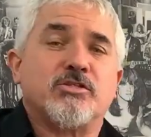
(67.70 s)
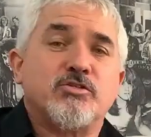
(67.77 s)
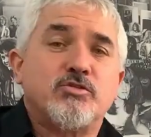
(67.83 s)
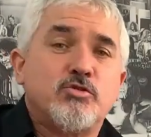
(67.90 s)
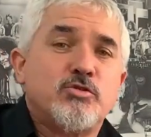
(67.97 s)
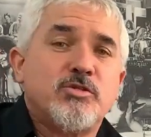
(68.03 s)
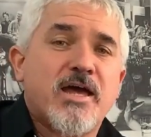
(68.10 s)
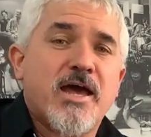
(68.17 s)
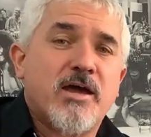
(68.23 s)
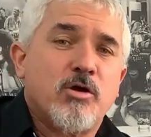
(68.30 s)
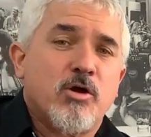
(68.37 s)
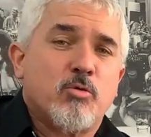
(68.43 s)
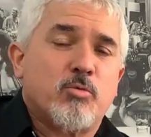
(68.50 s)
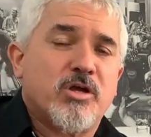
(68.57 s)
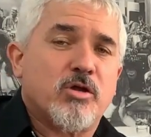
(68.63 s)
To do that,
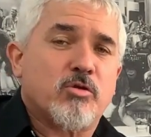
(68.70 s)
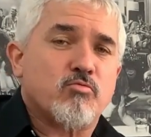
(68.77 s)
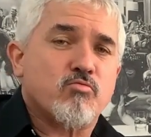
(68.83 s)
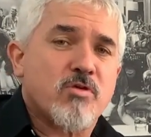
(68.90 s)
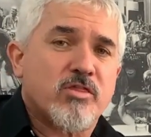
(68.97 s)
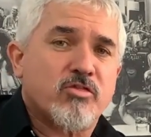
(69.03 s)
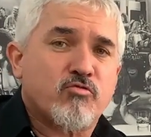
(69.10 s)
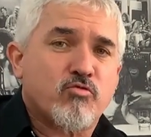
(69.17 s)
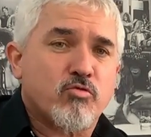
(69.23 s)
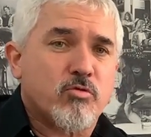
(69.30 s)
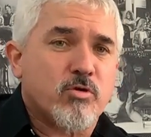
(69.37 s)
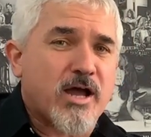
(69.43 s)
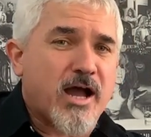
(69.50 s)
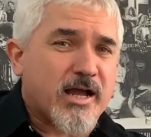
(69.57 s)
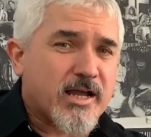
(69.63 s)
we're going to run
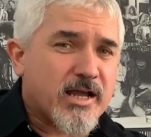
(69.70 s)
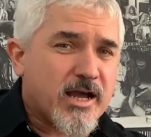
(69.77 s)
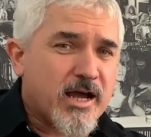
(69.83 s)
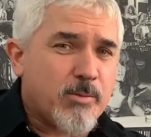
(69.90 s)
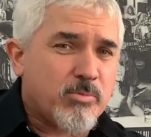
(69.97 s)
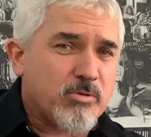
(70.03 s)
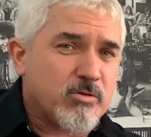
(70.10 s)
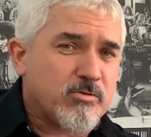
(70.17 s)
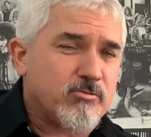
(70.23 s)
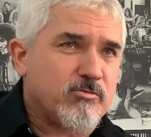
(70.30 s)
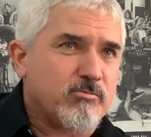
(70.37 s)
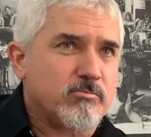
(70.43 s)
through a couple of